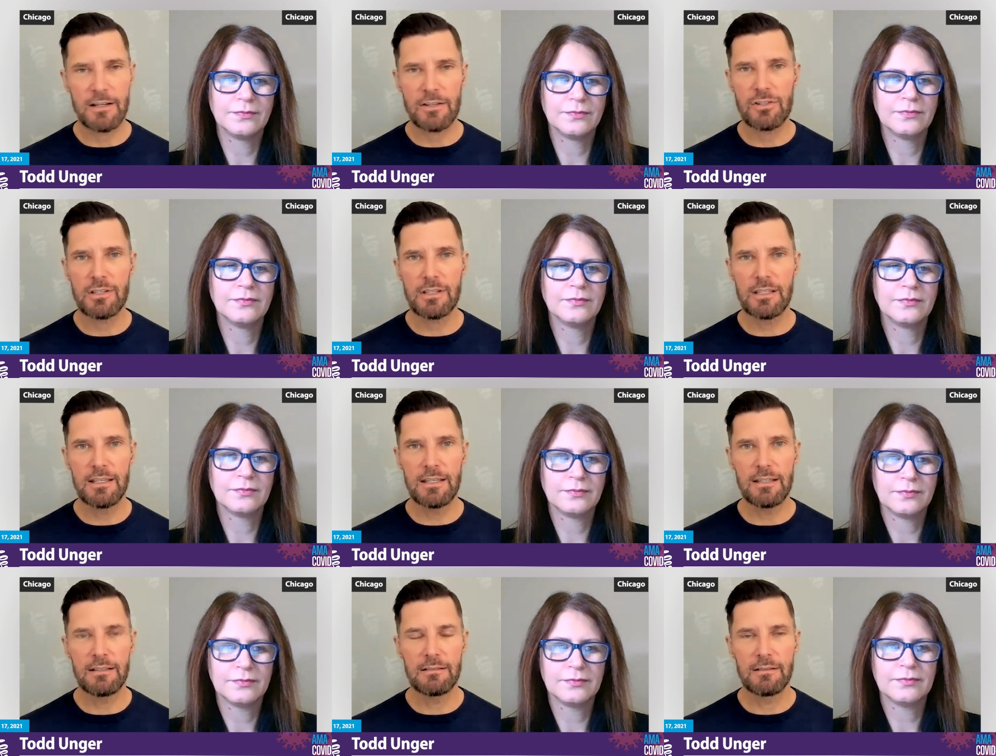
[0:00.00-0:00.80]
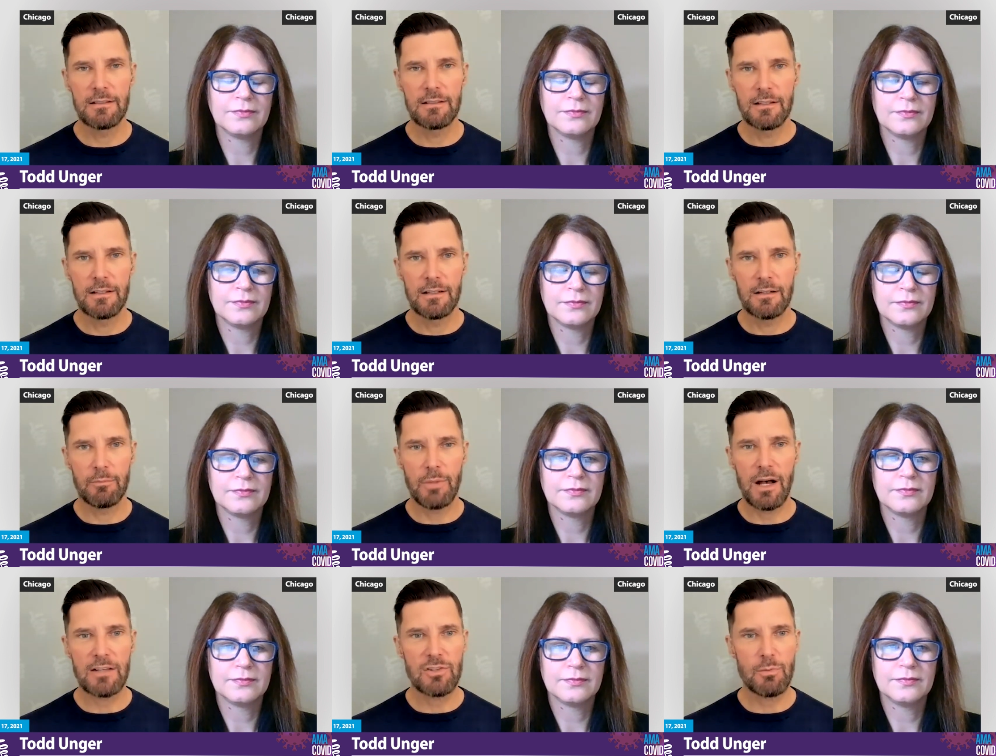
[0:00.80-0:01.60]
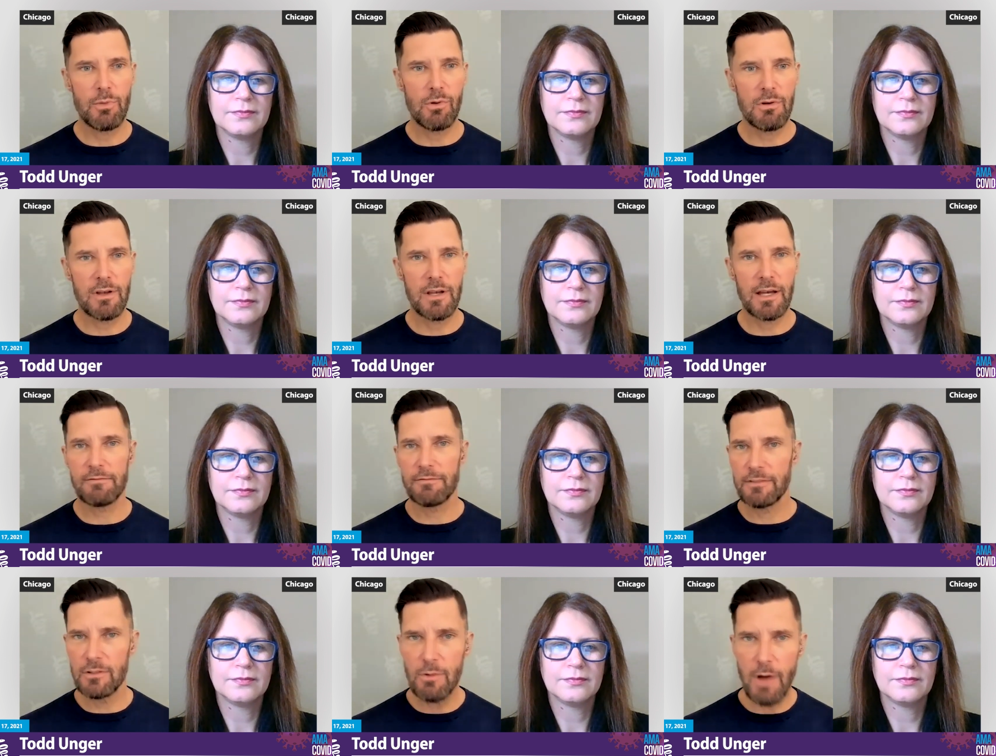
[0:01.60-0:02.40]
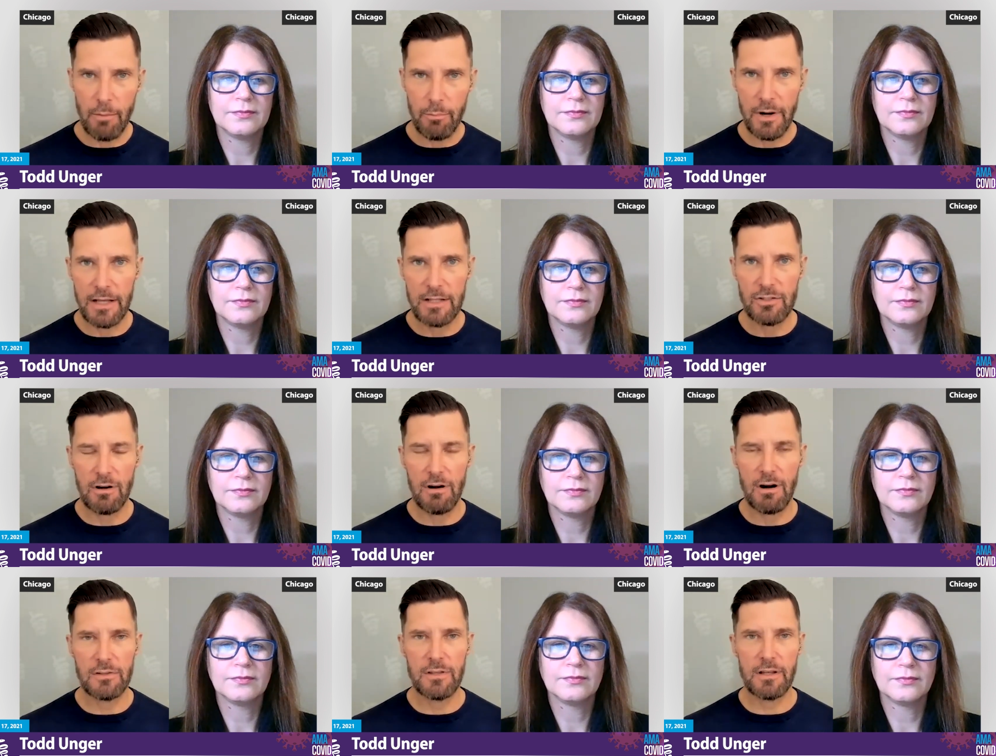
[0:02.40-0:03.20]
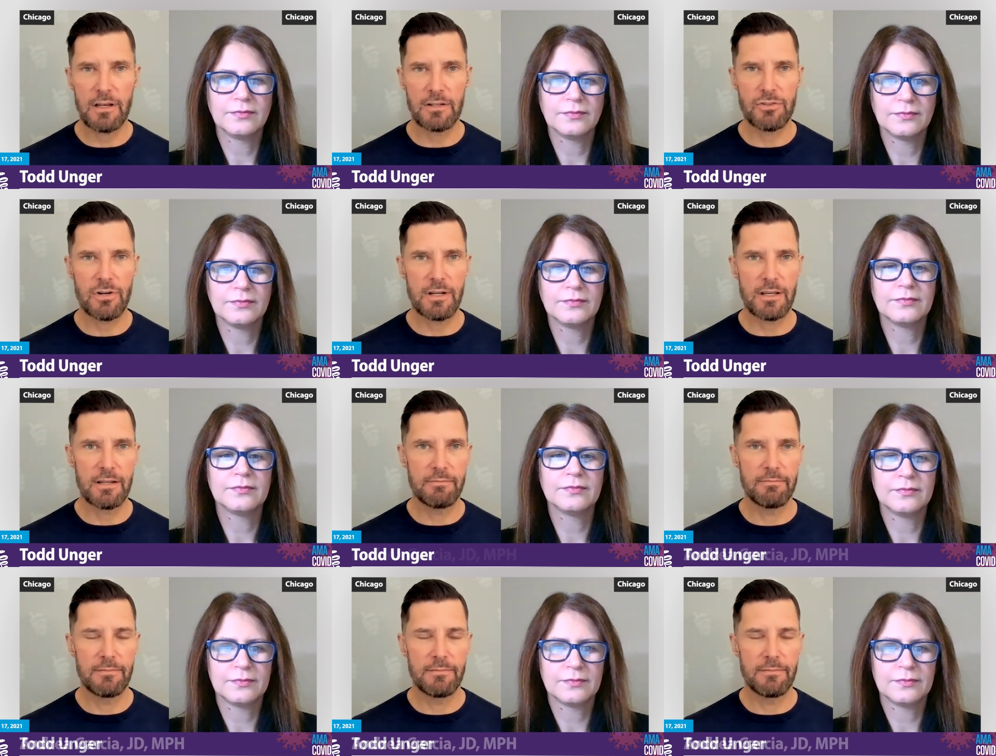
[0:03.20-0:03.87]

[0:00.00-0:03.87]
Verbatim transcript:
Speaker 1: to see possible kind of flu outbreaks across the country.